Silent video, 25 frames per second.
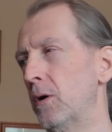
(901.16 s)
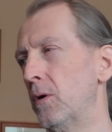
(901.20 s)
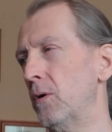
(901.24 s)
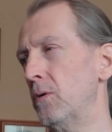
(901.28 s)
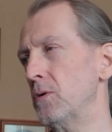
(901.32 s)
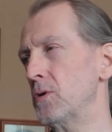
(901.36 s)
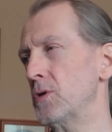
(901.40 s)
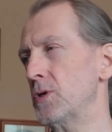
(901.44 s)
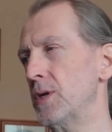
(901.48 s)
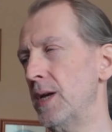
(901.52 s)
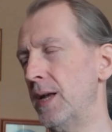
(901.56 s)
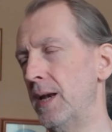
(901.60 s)

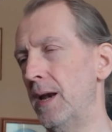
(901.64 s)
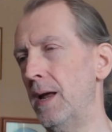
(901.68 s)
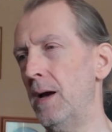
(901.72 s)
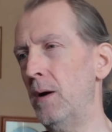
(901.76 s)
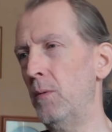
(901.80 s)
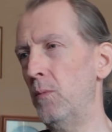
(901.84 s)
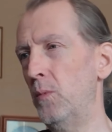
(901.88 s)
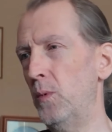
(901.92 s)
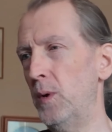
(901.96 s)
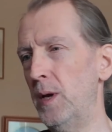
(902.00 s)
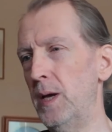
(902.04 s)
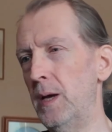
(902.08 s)
got sent
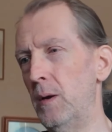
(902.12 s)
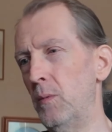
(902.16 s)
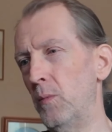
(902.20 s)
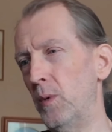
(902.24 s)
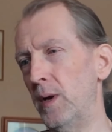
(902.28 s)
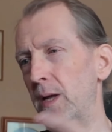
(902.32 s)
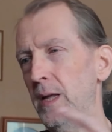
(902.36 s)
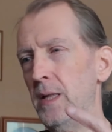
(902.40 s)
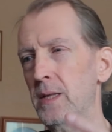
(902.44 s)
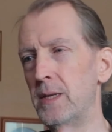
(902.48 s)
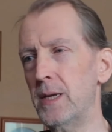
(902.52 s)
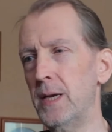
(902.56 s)
away,
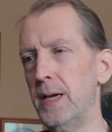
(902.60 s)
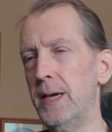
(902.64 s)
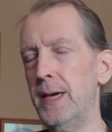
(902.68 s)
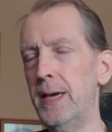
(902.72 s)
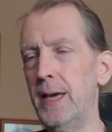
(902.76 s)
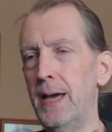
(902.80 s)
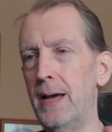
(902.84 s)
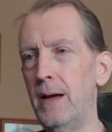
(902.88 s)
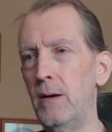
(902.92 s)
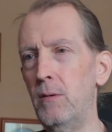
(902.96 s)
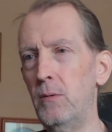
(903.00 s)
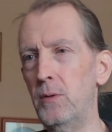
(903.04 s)
we took
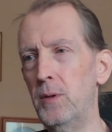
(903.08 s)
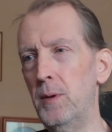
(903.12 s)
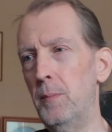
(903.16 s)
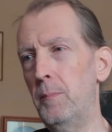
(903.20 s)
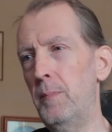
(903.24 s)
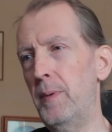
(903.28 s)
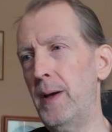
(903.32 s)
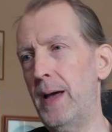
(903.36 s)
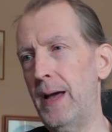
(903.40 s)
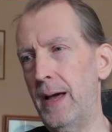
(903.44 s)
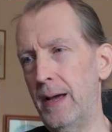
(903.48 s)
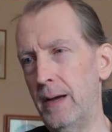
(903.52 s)
it out the
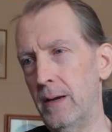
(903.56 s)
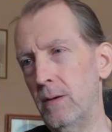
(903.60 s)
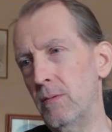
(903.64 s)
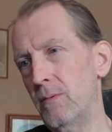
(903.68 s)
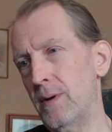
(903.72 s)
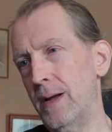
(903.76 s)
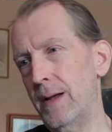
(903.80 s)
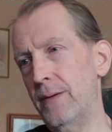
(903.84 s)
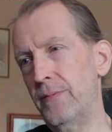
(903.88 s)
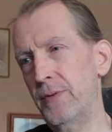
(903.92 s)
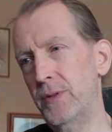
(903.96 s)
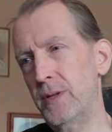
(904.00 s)
bag
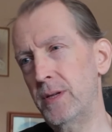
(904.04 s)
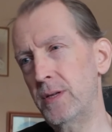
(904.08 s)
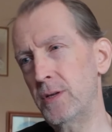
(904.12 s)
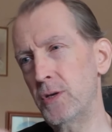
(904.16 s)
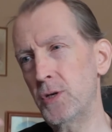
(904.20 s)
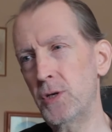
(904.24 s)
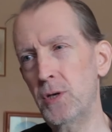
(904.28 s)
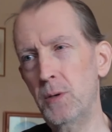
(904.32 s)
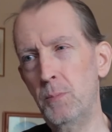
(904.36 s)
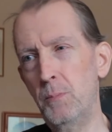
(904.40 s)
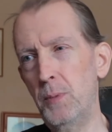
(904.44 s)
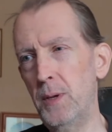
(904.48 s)
rather than
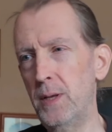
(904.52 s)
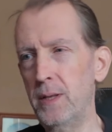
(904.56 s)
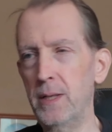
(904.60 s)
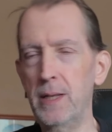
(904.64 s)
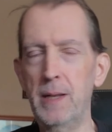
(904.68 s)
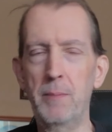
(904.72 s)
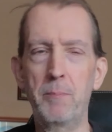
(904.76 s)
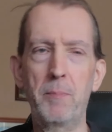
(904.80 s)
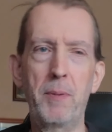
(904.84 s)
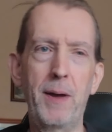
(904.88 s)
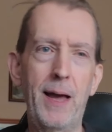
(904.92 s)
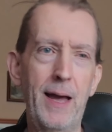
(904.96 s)
shipping
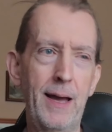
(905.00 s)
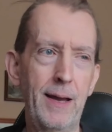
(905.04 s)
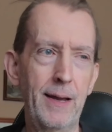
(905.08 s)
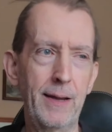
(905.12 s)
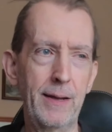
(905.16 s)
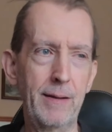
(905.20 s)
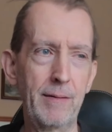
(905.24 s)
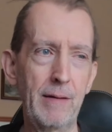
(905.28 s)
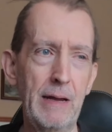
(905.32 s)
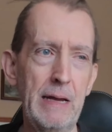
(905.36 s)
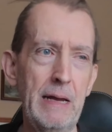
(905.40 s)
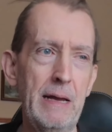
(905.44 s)
the
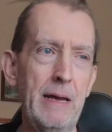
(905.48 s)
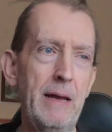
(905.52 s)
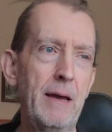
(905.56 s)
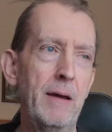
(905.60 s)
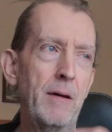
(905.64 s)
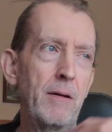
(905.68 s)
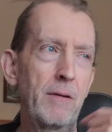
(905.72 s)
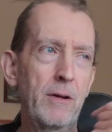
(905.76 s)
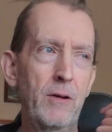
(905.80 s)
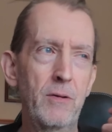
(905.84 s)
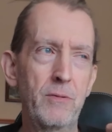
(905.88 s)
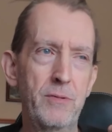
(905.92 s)
bag
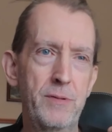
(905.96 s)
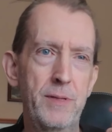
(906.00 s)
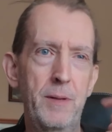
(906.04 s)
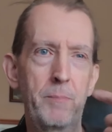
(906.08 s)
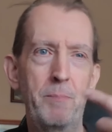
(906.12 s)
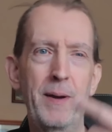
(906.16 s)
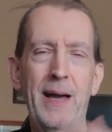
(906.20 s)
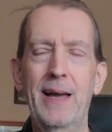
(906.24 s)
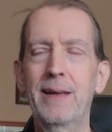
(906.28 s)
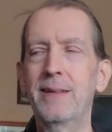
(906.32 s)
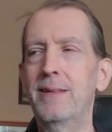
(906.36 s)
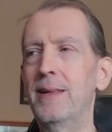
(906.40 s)
because the
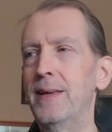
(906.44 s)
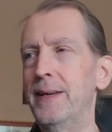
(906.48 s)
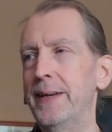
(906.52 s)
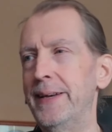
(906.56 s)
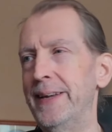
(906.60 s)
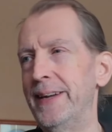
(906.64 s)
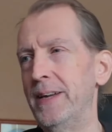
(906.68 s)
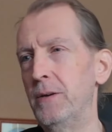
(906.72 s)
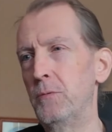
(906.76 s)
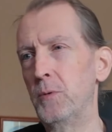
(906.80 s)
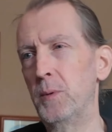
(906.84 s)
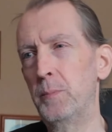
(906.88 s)
bag didn't
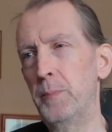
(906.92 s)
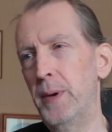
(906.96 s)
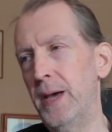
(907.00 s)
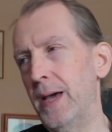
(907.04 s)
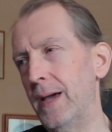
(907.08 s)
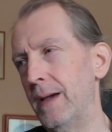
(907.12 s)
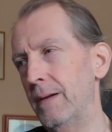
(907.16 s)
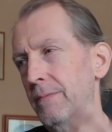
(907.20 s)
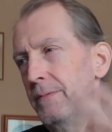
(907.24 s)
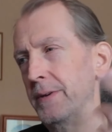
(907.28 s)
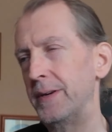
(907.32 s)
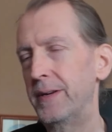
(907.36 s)
need
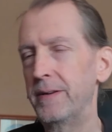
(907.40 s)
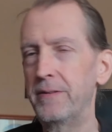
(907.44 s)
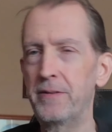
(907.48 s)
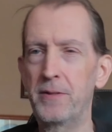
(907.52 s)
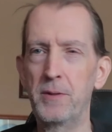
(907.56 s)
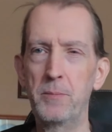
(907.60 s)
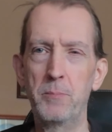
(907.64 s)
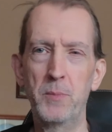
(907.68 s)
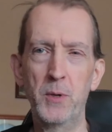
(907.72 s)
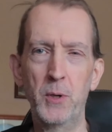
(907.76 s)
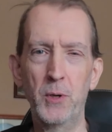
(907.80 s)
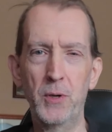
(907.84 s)
repairing. It's
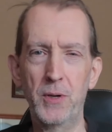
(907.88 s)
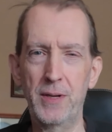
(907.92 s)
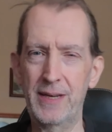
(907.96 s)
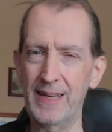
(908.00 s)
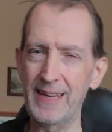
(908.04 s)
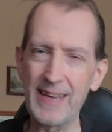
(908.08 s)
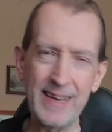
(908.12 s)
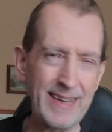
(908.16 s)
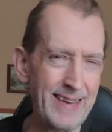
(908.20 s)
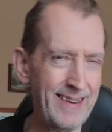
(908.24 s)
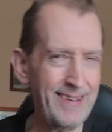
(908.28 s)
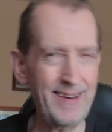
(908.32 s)
the motor.
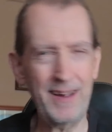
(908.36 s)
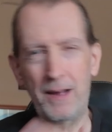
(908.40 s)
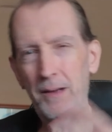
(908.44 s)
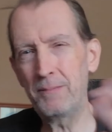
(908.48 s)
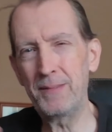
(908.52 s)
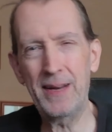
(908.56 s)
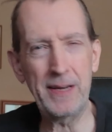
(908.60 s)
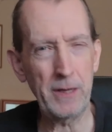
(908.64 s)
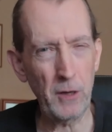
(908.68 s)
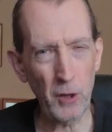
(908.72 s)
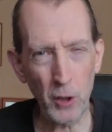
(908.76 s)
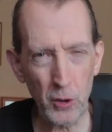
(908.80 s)
You know what I
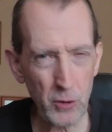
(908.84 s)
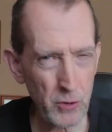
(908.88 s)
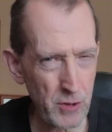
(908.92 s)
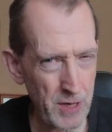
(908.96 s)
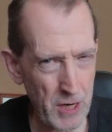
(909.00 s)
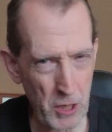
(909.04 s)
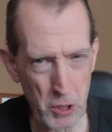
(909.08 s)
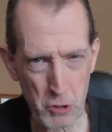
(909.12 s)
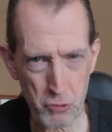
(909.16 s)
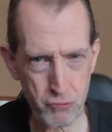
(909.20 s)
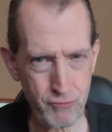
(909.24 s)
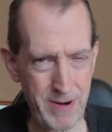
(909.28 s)
mean? A load
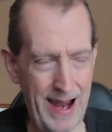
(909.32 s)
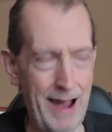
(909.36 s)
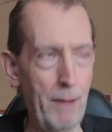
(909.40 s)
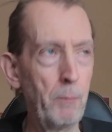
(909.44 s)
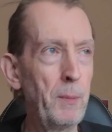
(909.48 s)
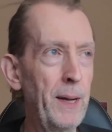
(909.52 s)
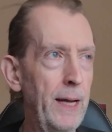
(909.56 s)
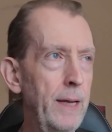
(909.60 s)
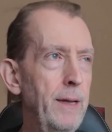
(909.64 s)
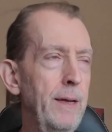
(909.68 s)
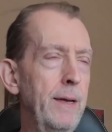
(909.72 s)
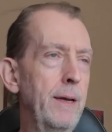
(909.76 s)
of crap.
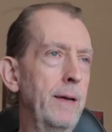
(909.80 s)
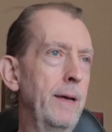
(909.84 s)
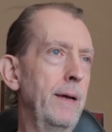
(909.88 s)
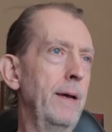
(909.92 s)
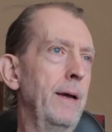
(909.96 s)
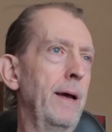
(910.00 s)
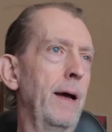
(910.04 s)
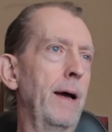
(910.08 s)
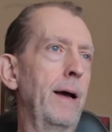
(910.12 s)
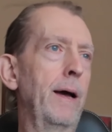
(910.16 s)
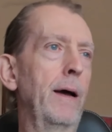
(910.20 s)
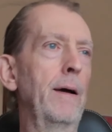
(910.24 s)

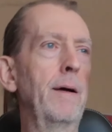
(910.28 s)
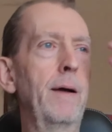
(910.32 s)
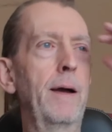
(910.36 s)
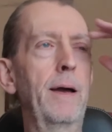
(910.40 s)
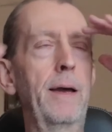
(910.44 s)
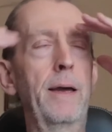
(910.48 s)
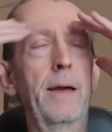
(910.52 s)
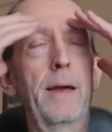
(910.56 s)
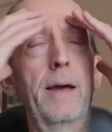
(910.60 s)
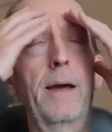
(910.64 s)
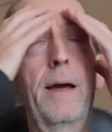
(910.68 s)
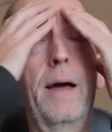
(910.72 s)

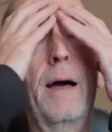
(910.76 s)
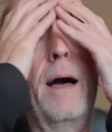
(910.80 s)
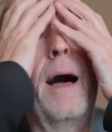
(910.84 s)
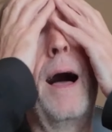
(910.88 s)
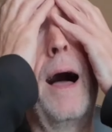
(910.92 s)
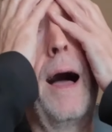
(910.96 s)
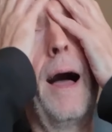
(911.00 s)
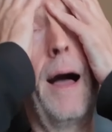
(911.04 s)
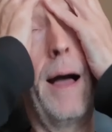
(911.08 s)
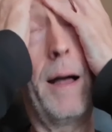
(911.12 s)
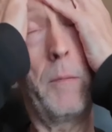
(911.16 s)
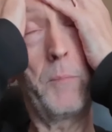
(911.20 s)
Right?
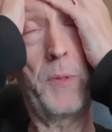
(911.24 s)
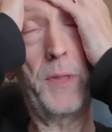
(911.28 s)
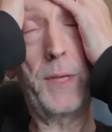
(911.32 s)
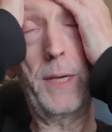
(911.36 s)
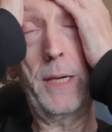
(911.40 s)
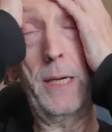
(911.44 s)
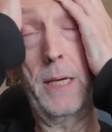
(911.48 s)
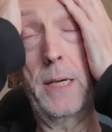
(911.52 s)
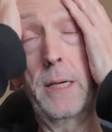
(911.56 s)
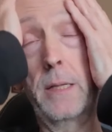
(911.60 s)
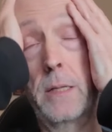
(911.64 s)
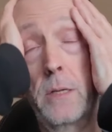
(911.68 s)
I'm
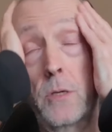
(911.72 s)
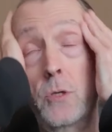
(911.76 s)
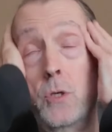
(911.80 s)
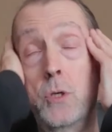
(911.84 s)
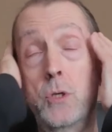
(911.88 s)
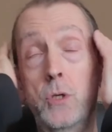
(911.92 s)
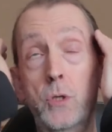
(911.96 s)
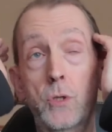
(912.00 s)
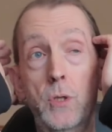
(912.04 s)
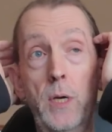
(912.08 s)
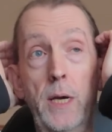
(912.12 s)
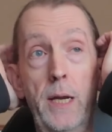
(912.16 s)
thinking they're
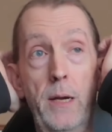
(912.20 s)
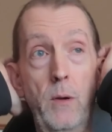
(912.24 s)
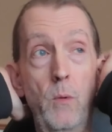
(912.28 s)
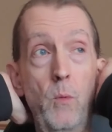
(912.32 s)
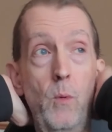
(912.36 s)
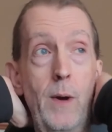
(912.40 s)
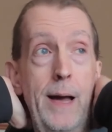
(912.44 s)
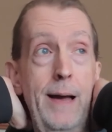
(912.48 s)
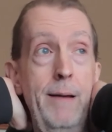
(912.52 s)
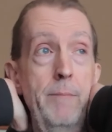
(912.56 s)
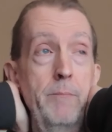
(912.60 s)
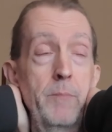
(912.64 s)
just trying to
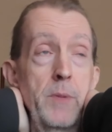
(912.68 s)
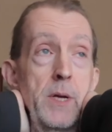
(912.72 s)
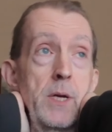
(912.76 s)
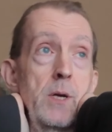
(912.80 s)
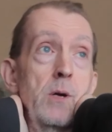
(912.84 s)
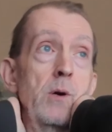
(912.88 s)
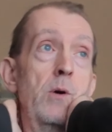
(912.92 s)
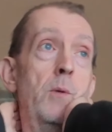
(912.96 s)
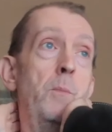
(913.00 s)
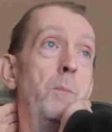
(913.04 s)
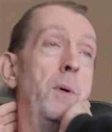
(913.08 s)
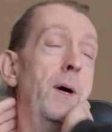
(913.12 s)
wind me
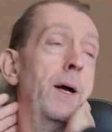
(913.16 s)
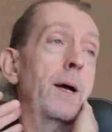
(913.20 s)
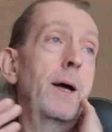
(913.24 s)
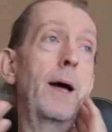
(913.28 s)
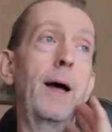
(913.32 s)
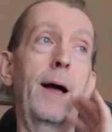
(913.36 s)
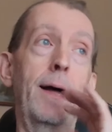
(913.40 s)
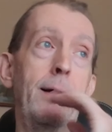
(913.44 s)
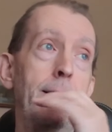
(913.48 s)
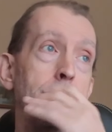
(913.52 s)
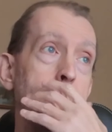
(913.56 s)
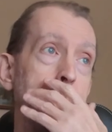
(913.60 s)
up,
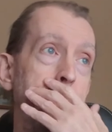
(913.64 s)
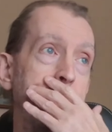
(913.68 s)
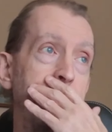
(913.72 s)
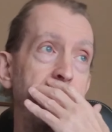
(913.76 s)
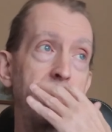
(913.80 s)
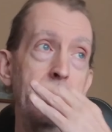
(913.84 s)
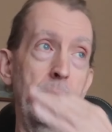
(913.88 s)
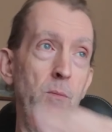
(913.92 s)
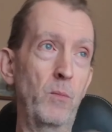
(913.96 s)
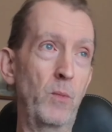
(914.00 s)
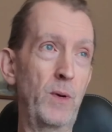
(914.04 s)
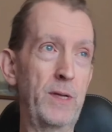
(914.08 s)
and
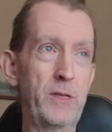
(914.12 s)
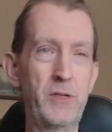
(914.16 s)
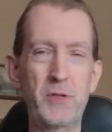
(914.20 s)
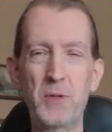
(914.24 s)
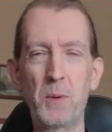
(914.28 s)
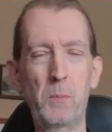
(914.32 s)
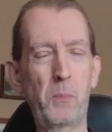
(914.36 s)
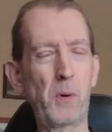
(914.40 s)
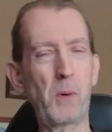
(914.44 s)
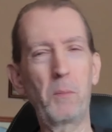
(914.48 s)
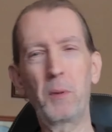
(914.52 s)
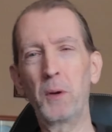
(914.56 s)
which they
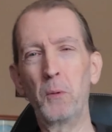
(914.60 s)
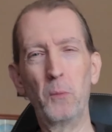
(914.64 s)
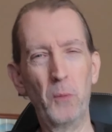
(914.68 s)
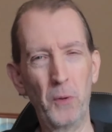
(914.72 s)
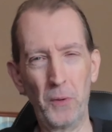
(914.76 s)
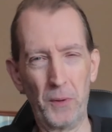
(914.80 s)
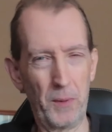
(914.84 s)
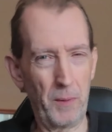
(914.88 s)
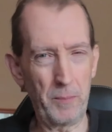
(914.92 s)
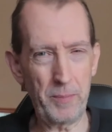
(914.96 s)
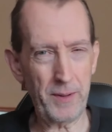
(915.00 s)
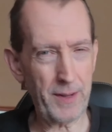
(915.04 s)
probably
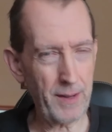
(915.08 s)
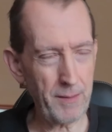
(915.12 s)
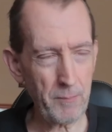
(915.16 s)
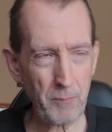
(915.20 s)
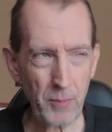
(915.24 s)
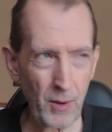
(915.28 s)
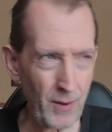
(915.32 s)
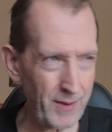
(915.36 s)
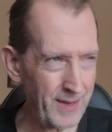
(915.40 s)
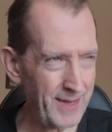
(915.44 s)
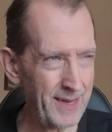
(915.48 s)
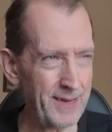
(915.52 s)
wouldn't have been.
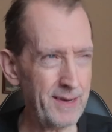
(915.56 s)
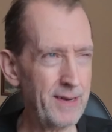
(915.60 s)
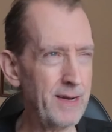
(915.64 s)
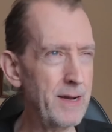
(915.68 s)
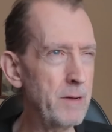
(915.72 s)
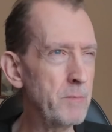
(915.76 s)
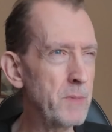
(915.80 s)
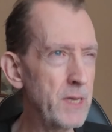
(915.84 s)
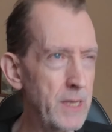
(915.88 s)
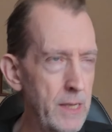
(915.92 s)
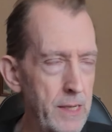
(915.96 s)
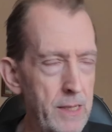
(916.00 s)
But you know what
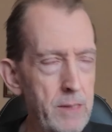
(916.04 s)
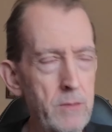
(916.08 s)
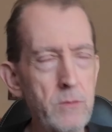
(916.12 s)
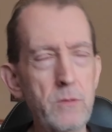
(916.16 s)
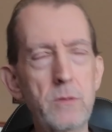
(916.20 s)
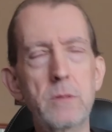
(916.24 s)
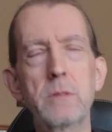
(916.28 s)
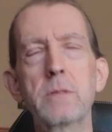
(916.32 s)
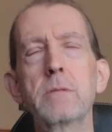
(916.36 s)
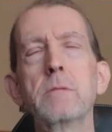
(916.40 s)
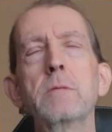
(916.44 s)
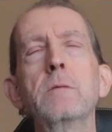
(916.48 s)
I mean? I
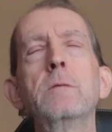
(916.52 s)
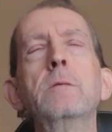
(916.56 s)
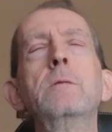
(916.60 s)
was